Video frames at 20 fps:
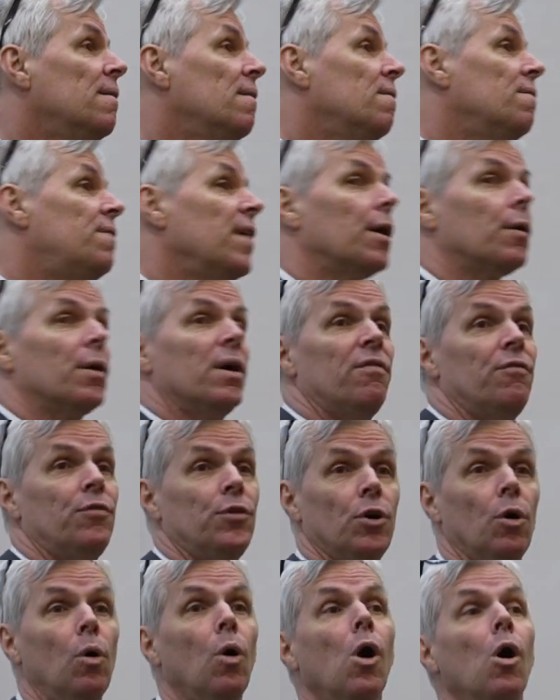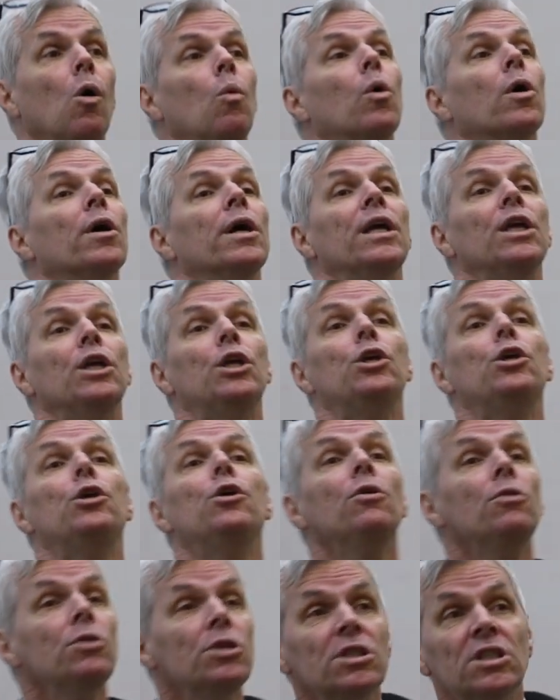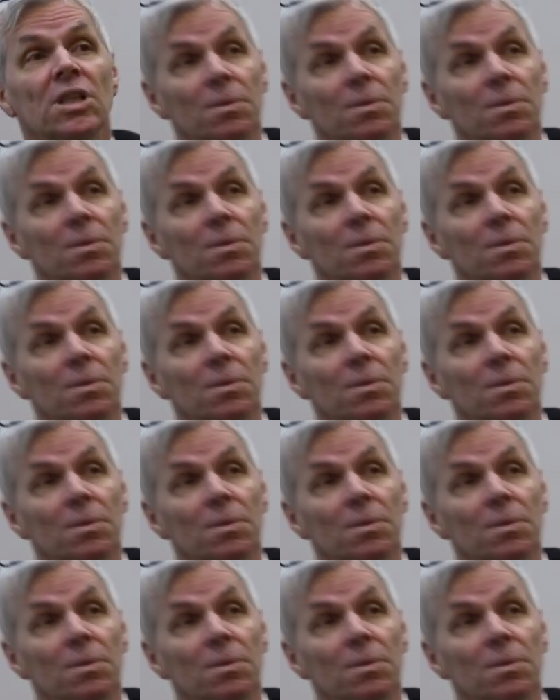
very few, where it used